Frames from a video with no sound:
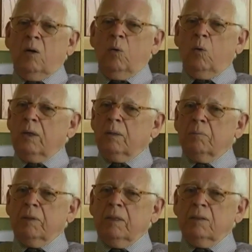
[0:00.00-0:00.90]
What it
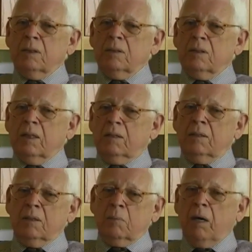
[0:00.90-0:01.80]
means is
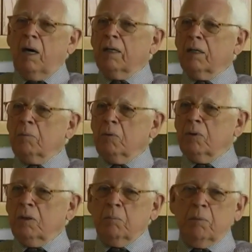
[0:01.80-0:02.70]
that the Baha'i
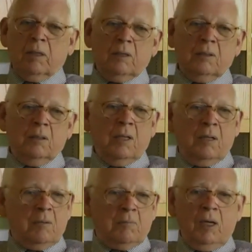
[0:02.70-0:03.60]
community, because
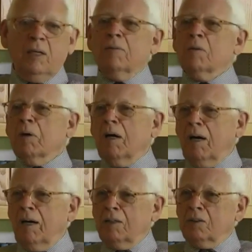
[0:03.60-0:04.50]
many of the
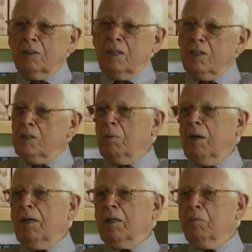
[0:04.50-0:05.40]
Baha'is in the
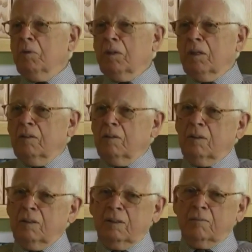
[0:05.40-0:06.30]
Baha'i community under
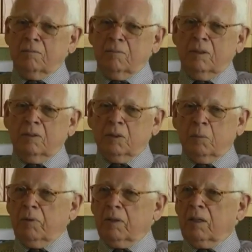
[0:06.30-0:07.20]
the
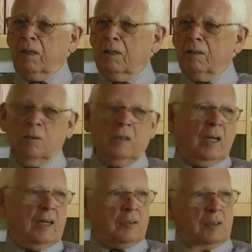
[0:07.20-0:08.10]
leadership of the Guardian were
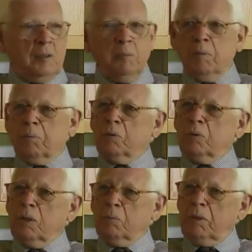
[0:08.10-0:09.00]
naturally people
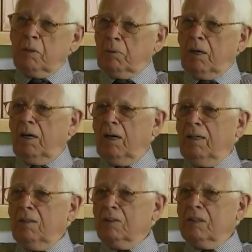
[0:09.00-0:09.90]
who had been
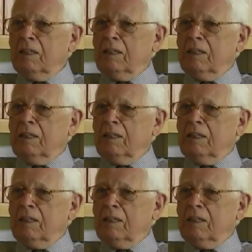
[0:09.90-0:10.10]
Baha'is